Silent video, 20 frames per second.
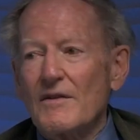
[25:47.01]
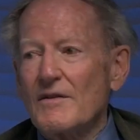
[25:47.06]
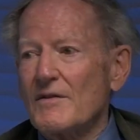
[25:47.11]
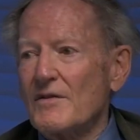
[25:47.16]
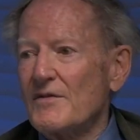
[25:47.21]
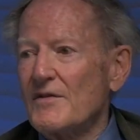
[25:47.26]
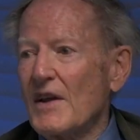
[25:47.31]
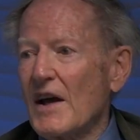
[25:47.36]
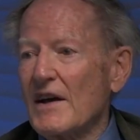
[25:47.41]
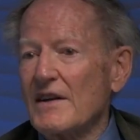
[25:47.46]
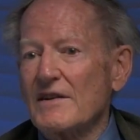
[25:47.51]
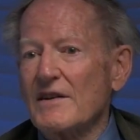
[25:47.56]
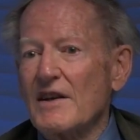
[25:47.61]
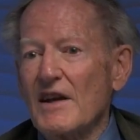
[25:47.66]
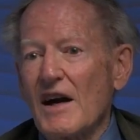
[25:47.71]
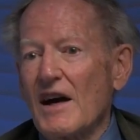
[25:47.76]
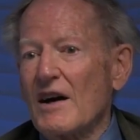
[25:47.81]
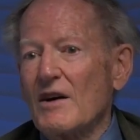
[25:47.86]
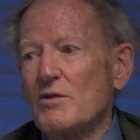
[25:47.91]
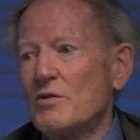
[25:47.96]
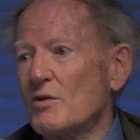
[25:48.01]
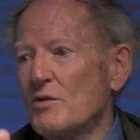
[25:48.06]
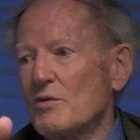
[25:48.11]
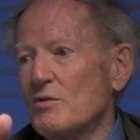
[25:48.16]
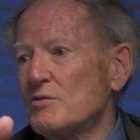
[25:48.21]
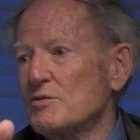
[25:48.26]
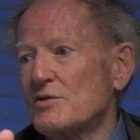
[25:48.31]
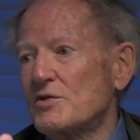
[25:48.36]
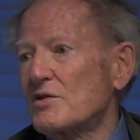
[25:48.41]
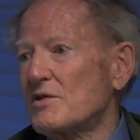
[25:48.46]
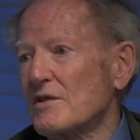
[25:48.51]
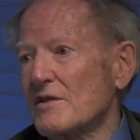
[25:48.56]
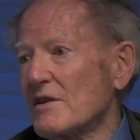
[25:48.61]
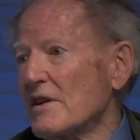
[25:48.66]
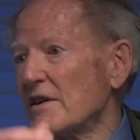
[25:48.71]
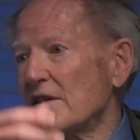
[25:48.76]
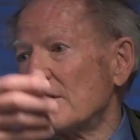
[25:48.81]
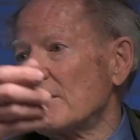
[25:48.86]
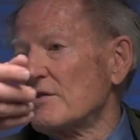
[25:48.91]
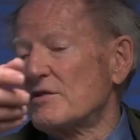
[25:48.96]
Netanyahu's
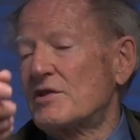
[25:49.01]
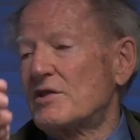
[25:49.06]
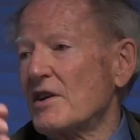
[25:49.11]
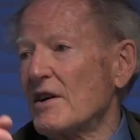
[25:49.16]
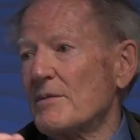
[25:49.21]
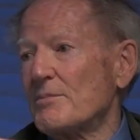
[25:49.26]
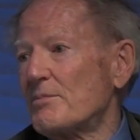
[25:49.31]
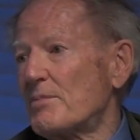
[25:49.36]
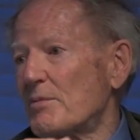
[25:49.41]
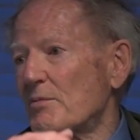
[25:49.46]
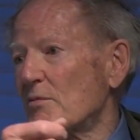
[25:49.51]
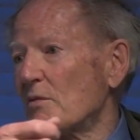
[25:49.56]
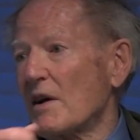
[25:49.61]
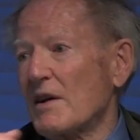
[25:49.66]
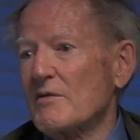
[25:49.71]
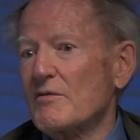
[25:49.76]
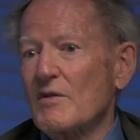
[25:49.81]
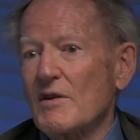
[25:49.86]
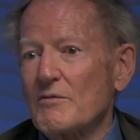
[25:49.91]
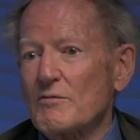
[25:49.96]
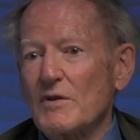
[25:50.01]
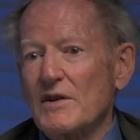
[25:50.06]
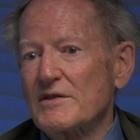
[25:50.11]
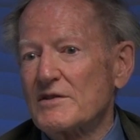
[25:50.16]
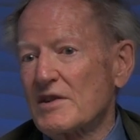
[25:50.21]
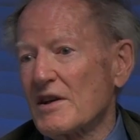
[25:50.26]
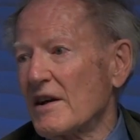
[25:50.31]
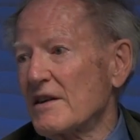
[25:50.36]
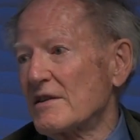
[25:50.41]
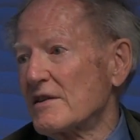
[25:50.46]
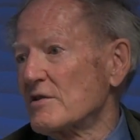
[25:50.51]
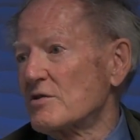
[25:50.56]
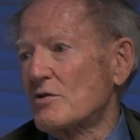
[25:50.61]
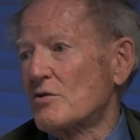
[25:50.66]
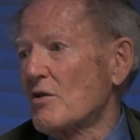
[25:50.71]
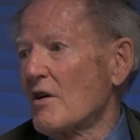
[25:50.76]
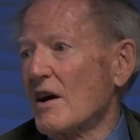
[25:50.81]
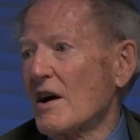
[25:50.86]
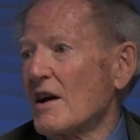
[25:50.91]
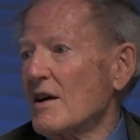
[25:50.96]
leadership, which I
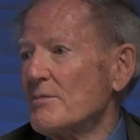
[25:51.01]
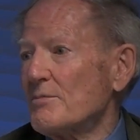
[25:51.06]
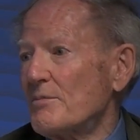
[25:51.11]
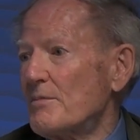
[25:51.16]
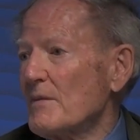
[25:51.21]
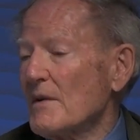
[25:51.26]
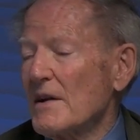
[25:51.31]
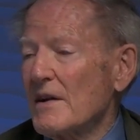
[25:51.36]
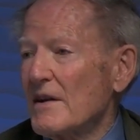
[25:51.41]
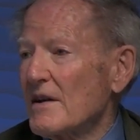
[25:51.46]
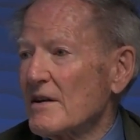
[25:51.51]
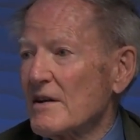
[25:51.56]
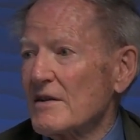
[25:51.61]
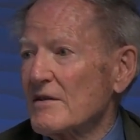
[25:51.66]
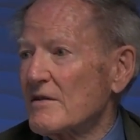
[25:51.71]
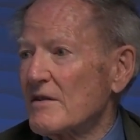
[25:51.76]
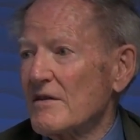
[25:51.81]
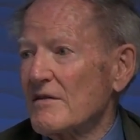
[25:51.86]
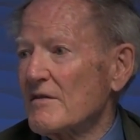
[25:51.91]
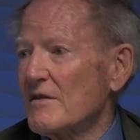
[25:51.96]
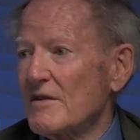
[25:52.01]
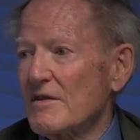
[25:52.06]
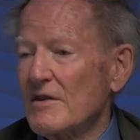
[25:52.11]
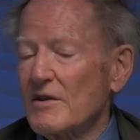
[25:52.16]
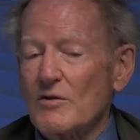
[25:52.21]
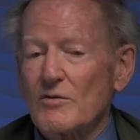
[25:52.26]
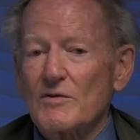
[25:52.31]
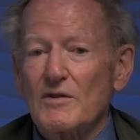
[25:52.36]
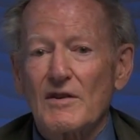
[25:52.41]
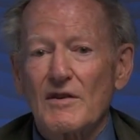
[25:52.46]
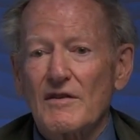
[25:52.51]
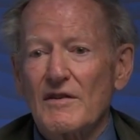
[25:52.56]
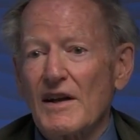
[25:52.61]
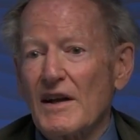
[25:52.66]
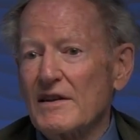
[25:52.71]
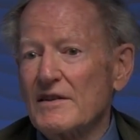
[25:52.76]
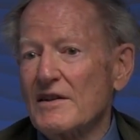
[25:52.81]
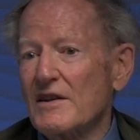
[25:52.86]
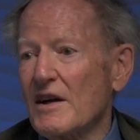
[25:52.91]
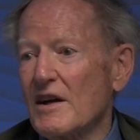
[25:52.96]
described,
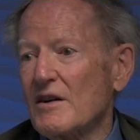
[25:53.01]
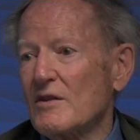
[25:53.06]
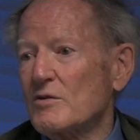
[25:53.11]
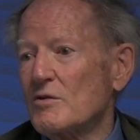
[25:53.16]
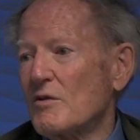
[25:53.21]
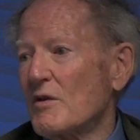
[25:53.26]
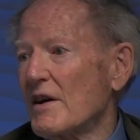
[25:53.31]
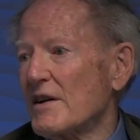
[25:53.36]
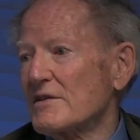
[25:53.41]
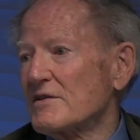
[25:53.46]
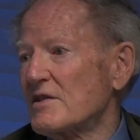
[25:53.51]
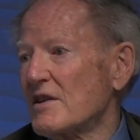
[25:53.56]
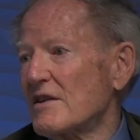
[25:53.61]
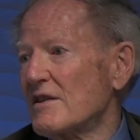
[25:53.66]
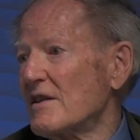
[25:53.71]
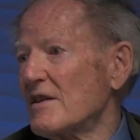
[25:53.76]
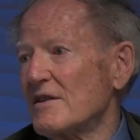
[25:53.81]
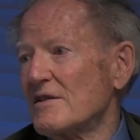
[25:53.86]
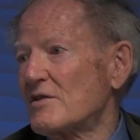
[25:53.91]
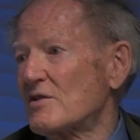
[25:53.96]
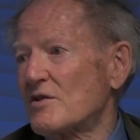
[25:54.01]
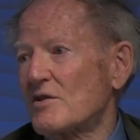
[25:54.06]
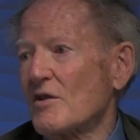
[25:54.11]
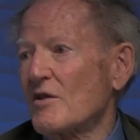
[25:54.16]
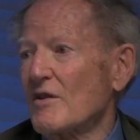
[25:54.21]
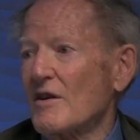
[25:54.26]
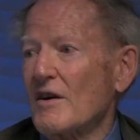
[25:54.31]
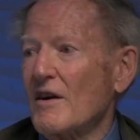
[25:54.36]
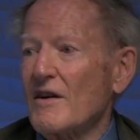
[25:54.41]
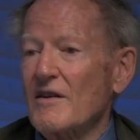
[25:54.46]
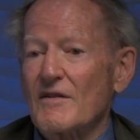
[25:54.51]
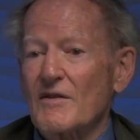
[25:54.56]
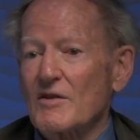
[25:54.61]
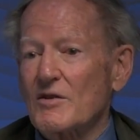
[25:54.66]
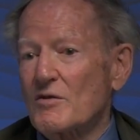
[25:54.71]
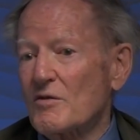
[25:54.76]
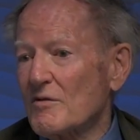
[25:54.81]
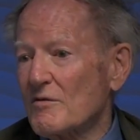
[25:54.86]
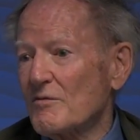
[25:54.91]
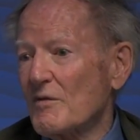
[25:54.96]
Netanyahu has
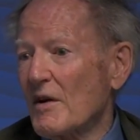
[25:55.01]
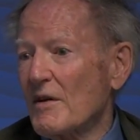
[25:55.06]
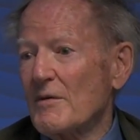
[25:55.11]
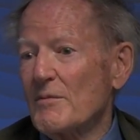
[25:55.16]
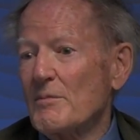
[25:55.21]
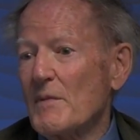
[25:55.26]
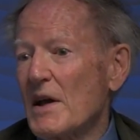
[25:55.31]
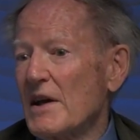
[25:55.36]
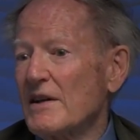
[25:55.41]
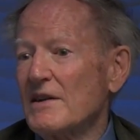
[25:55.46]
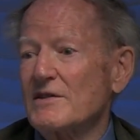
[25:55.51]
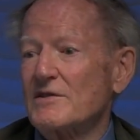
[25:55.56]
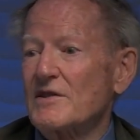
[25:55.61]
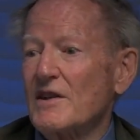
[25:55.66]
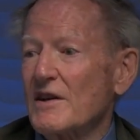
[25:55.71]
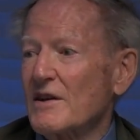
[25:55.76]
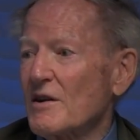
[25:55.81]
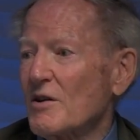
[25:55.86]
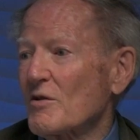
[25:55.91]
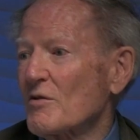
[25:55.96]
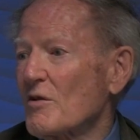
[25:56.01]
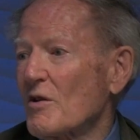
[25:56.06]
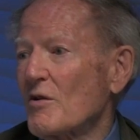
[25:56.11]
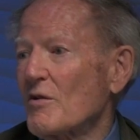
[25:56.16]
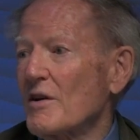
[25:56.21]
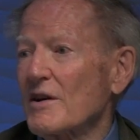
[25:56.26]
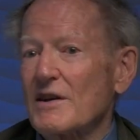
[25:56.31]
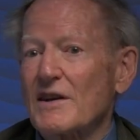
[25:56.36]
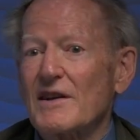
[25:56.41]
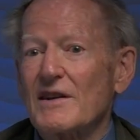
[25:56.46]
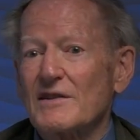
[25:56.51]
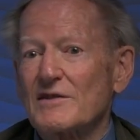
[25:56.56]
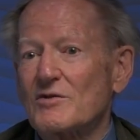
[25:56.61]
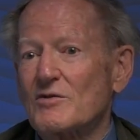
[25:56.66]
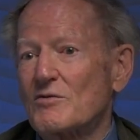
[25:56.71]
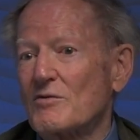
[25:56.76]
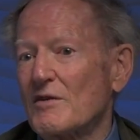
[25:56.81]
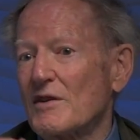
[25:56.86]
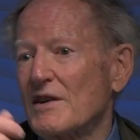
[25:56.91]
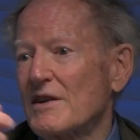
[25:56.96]
amazing heroic
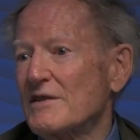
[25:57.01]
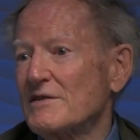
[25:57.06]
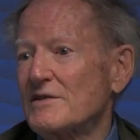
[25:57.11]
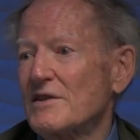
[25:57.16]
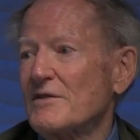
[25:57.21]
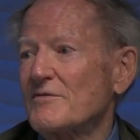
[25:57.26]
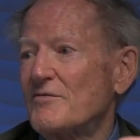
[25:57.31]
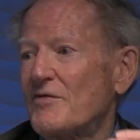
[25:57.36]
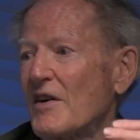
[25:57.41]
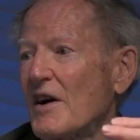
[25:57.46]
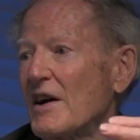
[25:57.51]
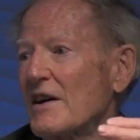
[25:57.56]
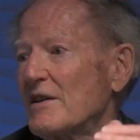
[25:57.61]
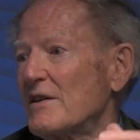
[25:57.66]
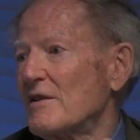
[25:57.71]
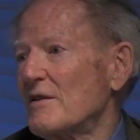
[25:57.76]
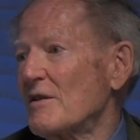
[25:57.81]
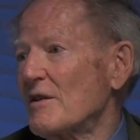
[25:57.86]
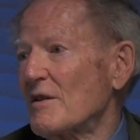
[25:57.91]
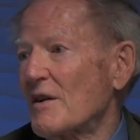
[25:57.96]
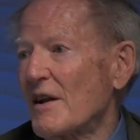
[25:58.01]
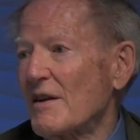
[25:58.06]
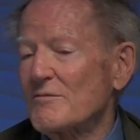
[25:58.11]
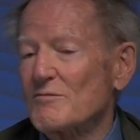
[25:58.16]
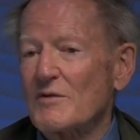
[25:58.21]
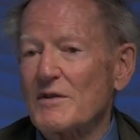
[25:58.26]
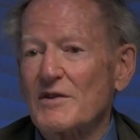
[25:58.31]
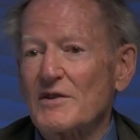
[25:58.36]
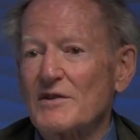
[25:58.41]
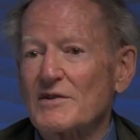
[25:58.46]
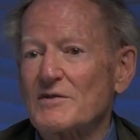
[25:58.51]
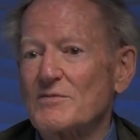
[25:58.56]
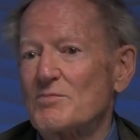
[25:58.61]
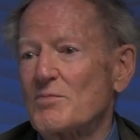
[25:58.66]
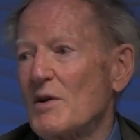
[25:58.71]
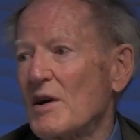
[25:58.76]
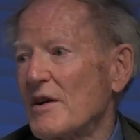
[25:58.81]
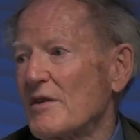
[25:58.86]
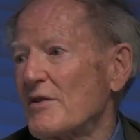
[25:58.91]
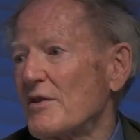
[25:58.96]
history as a fighter, and with his
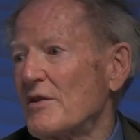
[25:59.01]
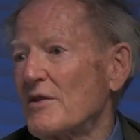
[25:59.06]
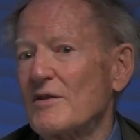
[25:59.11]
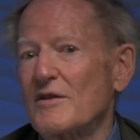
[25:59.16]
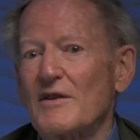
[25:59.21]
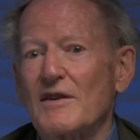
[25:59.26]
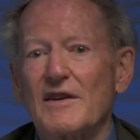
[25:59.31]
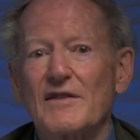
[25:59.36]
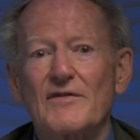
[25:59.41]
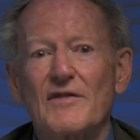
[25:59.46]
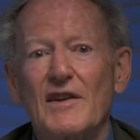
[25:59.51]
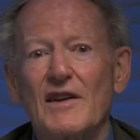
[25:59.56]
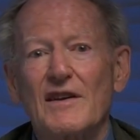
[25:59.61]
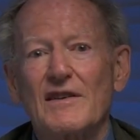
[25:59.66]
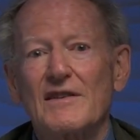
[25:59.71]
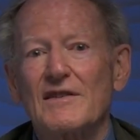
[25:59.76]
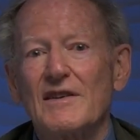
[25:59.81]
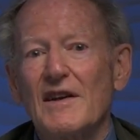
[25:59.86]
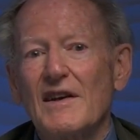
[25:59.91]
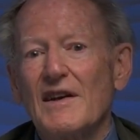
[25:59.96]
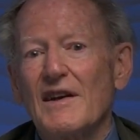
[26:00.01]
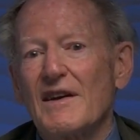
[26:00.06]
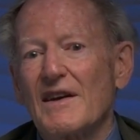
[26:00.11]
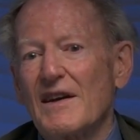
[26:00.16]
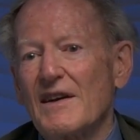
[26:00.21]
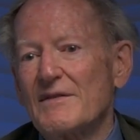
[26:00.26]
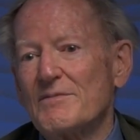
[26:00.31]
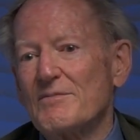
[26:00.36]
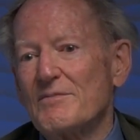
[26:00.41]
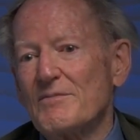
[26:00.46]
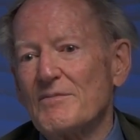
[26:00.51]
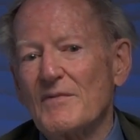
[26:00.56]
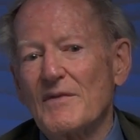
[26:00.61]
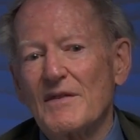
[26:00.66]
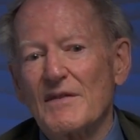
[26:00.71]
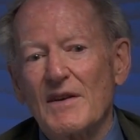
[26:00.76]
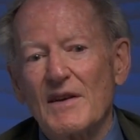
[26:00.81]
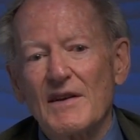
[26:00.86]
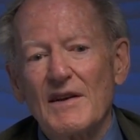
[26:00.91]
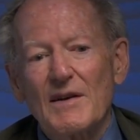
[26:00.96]
brother, and
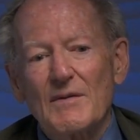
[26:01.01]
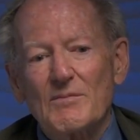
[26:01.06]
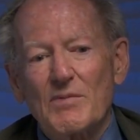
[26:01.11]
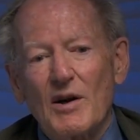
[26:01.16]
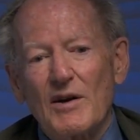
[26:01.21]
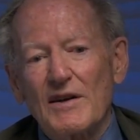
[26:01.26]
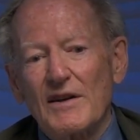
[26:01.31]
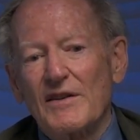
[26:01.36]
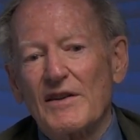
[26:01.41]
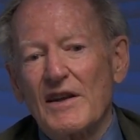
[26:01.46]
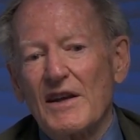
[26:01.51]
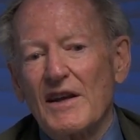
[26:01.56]
part of